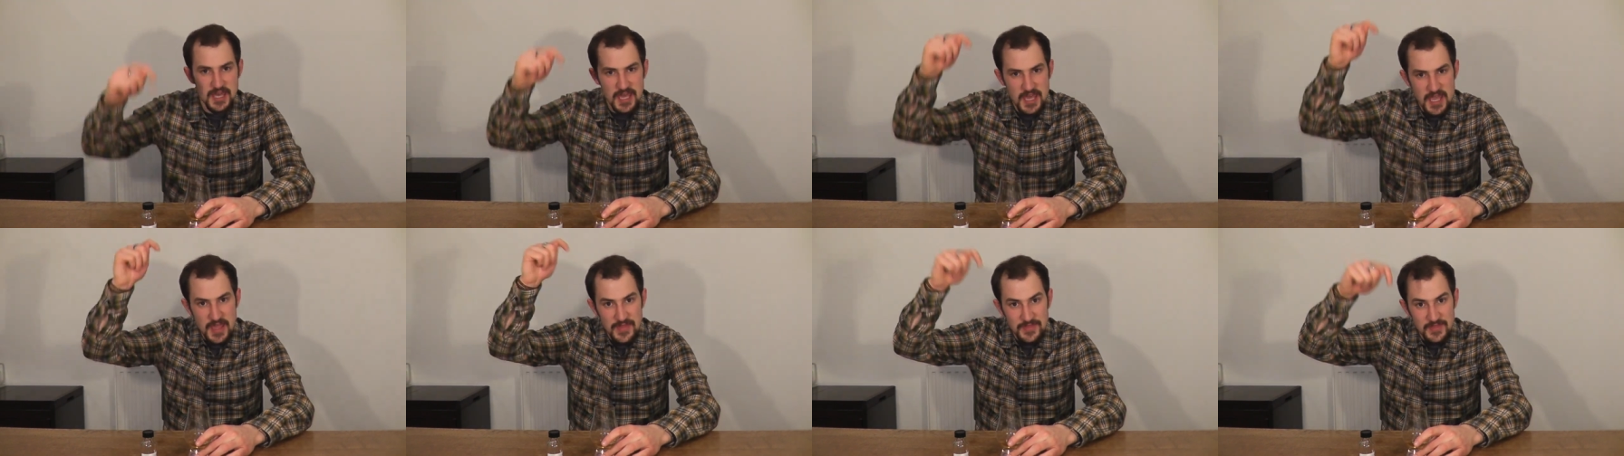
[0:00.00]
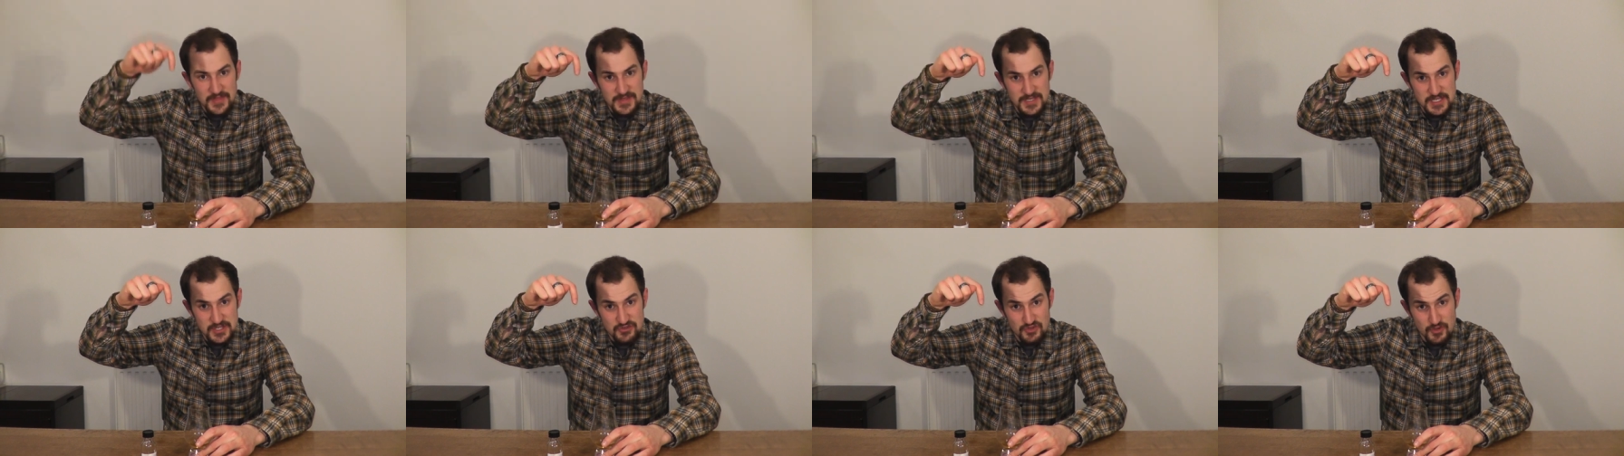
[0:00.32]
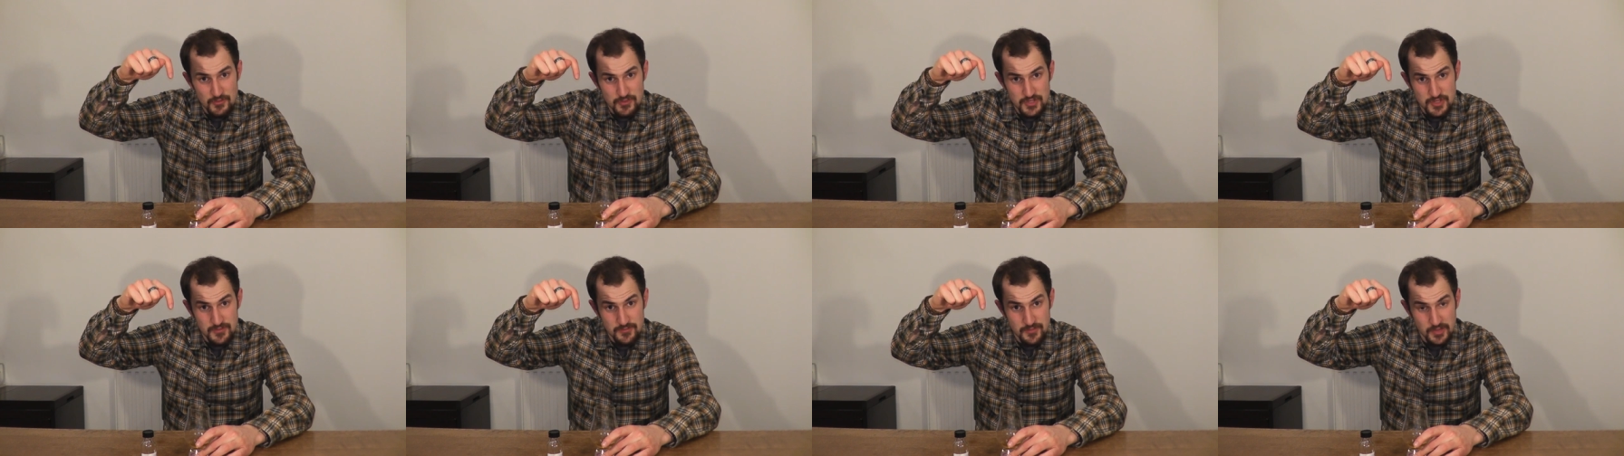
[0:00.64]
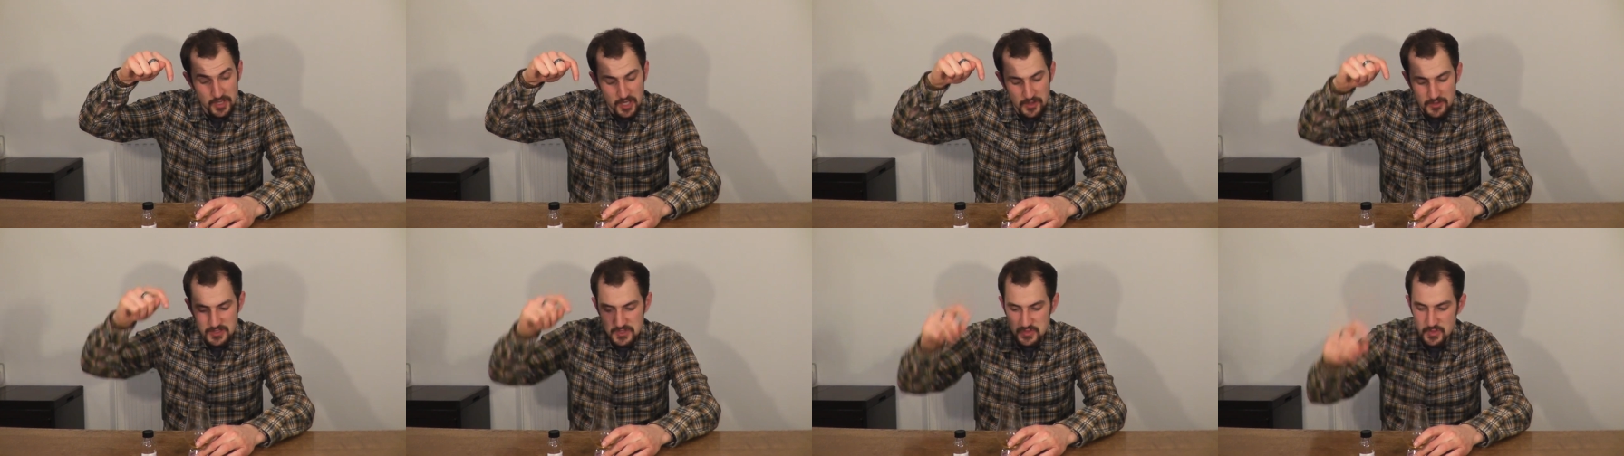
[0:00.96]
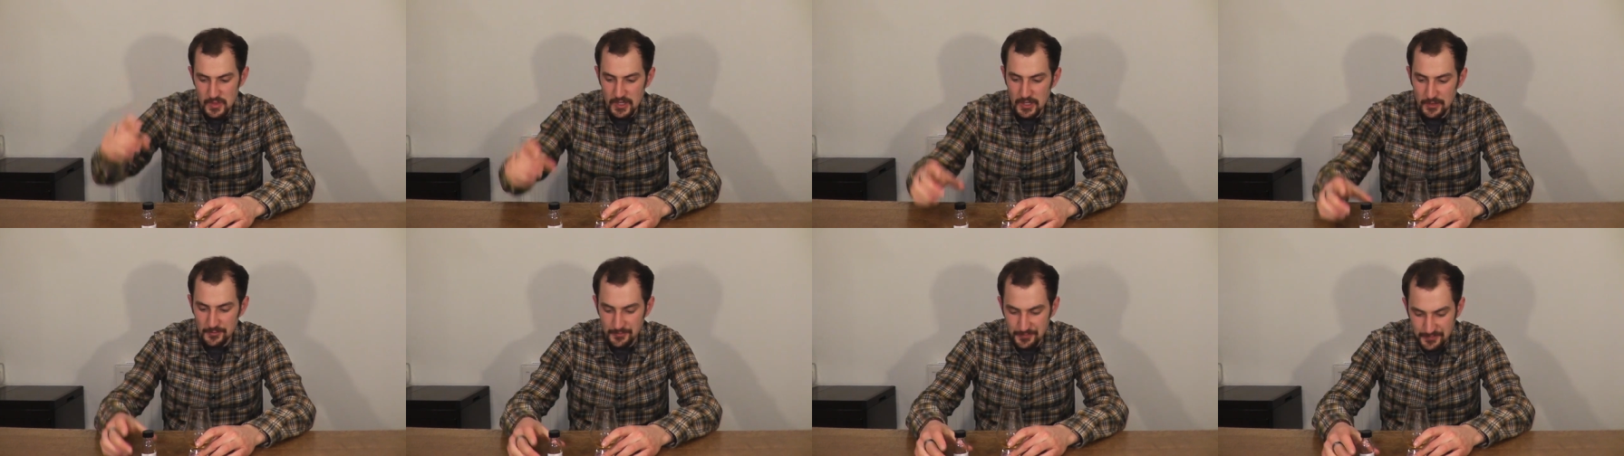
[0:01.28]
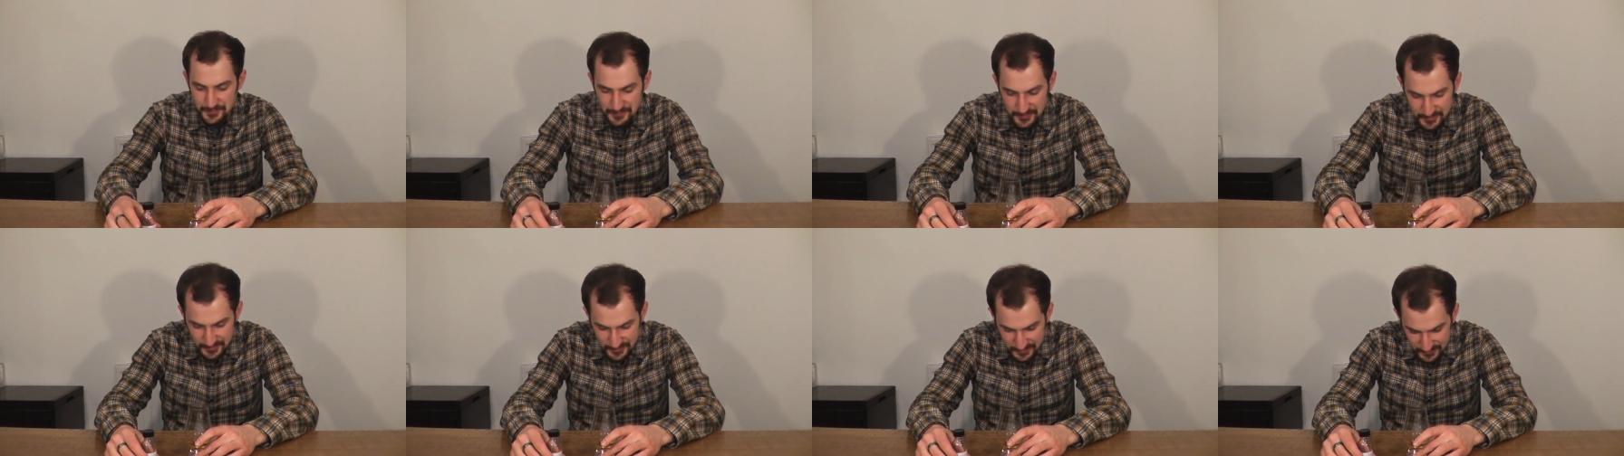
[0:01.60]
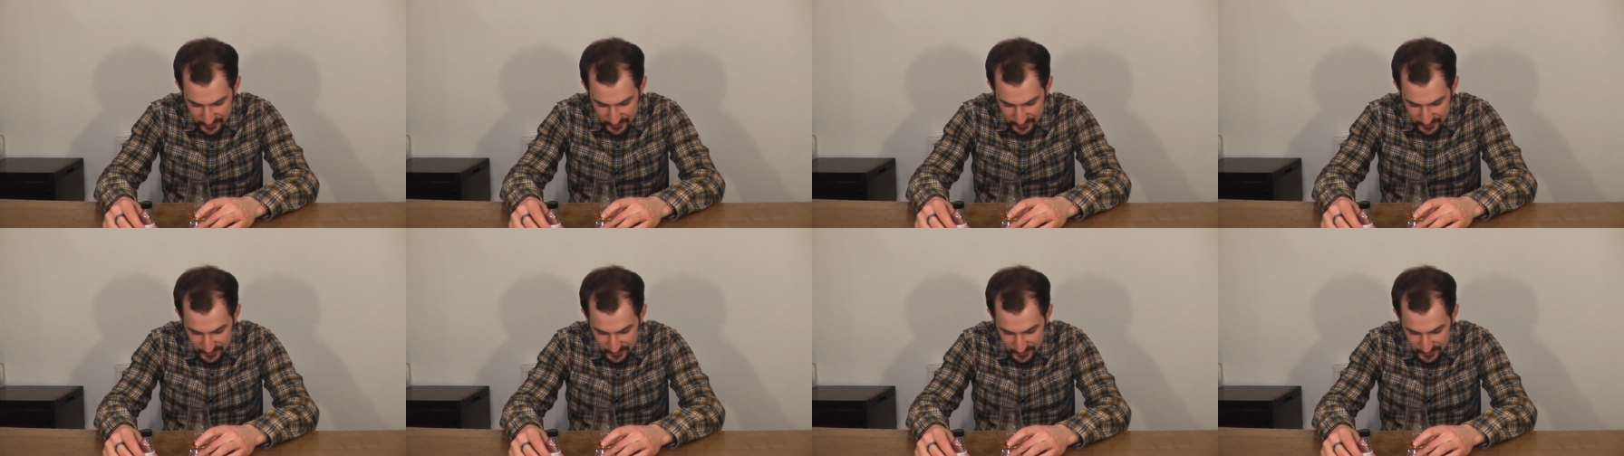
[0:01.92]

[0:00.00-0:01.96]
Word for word: in the description below as well.